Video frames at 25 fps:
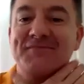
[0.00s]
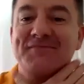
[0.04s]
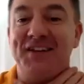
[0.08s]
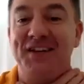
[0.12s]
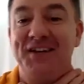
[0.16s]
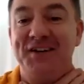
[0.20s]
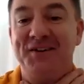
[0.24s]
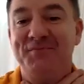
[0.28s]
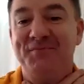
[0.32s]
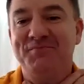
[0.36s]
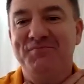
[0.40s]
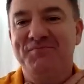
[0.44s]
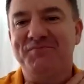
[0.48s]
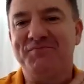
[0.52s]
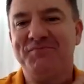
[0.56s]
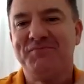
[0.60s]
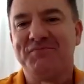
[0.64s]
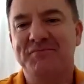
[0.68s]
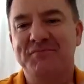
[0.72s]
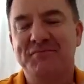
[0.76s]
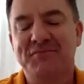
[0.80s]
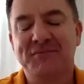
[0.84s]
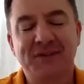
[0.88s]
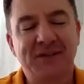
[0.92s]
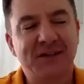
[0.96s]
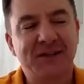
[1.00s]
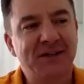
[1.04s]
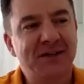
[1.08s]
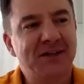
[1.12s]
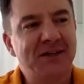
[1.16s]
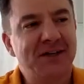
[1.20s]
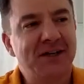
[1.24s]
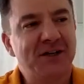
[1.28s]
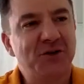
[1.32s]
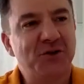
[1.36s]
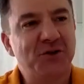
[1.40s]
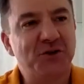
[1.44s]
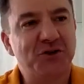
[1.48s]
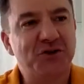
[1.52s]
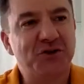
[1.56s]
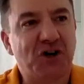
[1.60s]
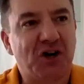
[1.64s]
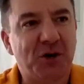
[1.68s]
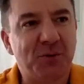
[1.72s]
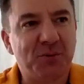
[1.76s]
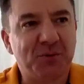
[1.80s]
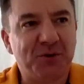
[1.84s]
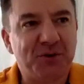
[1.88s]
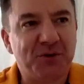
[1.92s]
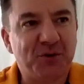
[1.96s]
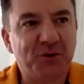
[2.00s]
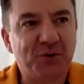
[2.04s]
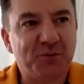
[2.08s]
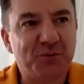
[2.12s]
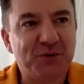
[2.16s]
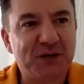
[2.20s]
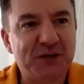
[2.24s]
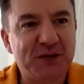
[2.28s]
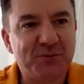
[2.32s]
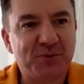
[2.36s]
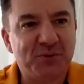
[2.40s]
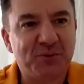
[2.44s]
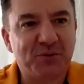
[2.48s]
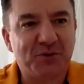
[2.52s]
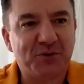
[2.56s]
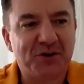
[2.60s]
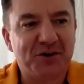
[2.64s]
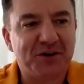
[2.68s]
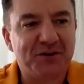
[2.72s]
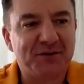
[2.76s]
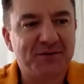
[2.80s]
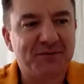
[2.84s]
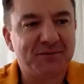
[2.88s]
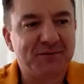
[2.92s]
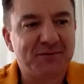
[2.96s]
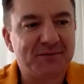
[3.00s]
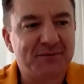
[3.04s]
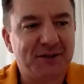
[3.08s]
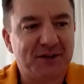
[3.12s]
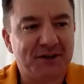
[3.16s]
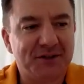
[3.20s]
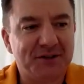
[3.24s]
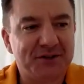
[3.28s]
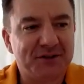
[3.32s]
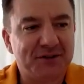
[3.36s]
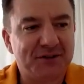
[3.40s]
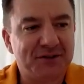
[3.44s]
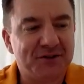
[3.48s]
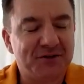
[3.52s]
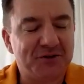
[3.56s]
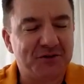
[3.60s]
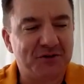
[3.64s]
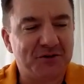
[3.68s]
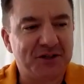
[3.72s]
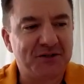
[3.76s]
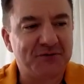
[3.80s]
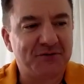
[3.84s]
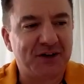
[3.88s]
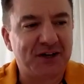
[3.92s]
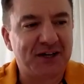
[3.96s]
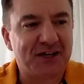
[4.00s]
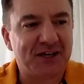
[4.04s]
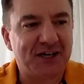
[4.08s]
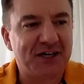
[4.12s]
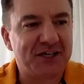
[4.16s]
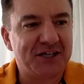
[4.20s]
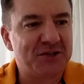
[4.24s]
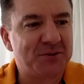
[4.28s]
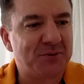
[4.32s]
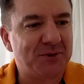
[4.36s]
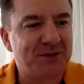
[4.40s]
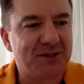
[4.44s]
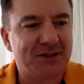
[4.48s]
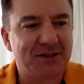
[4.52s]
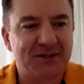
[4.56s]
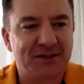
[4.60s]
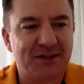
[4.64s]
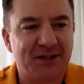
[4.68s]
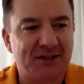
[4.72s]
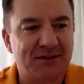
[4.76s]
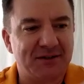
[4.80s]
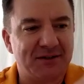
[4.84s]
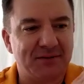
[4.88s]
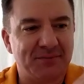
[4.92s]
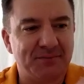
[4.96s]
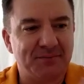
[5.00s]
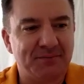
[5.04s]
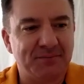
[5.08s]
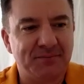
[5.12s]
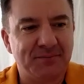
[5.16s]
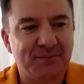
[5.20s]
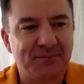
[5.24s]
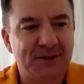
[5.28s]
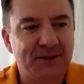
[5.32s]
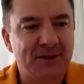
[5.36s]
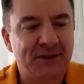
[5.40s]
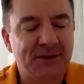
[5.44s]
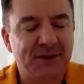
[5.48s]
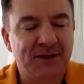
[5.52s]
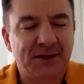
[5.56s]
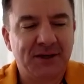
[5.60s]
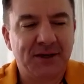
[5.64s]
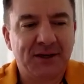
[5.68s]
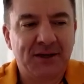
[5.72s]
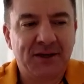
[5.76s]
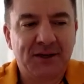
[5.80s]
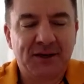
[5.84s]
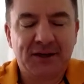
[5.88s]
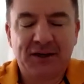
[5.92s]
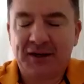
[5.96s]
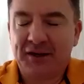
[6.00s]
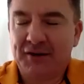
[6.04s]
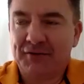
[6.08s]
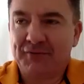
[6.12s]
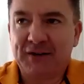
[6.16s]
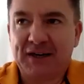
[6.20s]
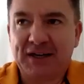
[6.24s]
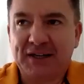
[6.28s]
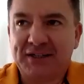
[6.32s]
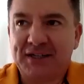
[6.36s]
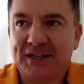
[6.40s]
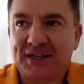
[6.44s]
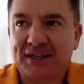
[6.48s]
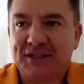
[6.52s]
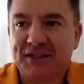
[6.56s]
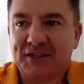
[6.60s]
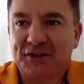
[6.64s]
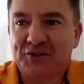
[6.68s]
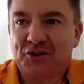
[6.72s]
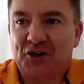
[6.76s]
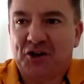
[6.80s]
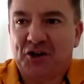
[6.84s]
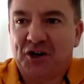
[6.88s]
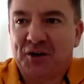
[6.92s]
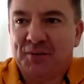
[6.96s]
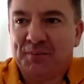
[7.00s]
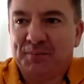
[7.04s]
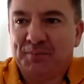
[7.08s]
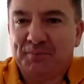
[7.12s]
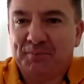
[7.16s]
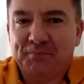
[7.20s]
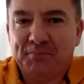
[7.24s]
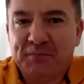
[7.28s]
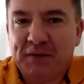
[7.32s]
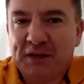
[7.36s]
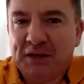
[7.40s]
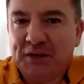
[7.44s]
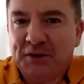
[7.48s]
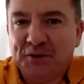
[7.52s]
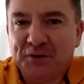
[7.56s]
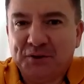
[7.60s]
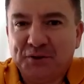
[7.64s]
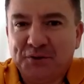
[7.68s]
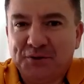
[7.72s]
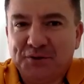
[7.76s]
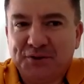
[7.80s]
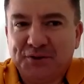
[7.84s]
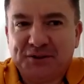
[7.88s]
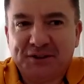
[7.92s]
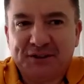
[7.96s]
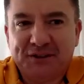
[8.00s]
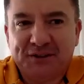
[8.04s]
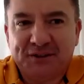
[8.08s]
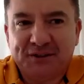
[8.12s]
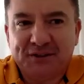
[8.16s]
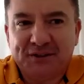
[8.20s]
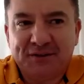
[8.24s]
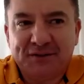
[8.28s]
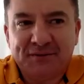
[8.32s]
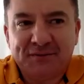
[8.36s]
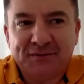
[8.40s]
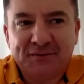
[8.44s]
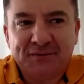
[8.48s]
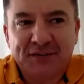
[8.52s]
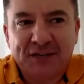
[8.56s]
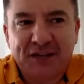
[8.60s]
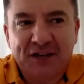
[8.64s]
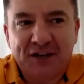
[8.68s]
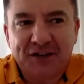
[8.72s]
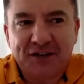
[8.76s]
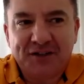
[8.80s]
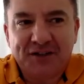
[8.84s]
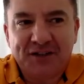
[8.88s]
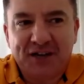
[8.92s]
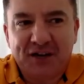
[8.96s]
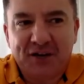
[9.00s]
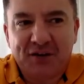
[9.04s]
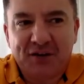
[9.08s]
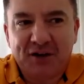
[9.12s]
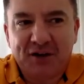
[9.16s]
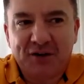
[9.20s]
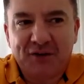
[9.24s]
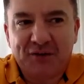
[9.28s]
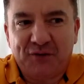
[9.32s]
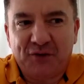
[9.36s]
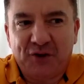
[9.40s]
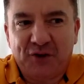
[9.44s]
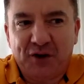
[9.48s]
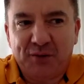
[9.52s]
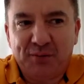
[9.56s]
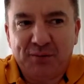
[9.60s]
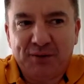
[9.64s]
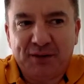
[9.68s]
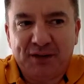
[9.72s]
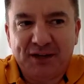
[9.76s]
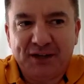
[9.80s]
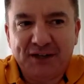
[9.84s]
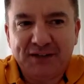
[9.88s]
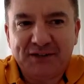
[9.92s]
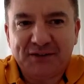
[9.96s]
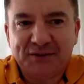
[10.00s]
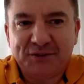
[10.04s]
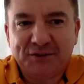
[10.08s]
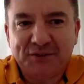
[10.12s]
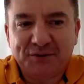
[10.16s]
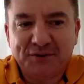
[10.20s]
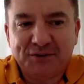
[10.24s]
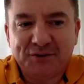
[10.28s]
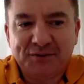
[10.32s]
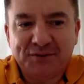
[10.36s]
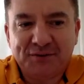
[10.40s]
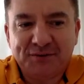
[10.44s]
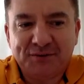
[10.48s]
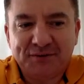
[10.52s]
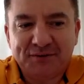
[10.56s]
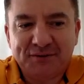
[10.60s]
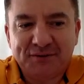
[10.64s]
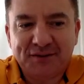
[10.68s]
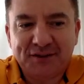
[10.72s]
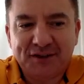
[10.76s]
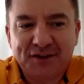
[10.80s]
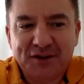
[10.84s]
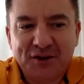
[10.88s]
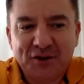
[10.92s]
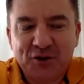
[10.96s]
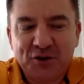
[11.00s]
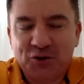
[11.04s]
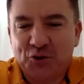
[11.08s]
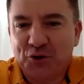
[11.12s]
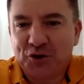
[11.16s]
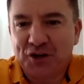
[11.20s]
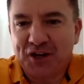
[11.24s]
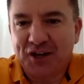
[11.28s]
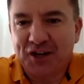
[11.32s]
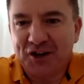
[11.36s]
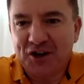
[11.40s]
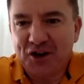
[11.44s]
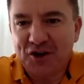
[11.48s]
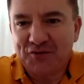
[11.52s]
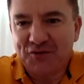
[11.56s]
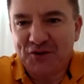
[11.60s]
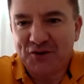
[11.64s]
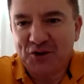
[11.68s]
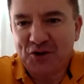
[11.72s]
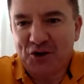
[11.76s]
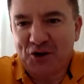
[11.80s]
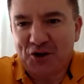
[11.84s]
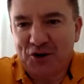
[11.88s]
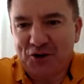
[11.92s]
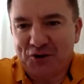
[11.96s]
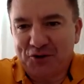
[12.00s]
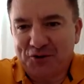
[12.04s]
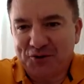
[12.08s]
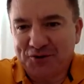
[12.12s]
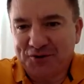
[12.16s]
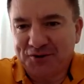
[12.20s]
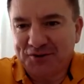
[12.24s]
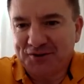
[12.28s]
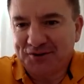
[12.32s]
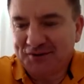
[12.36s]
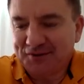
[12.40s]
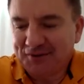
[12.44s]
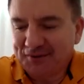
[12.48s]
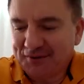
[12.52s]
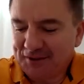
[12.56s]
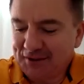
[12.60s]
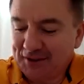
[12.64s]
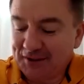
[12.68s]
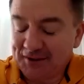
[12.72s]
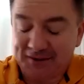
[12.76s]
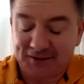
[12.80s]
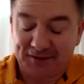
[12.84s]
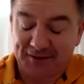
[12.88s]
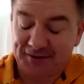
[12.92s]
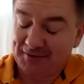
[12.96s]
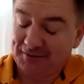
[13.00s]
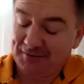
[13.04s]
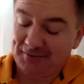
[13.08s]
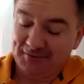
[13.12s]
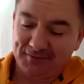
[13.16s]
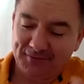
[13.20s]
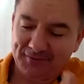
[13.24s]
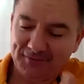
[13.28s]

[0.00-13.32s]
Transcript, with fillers: Yeah, good time with good people, right? Like during this vacation, we just had some fantastic time, meals, and you know, sitting around a fireplace or cooking over coals just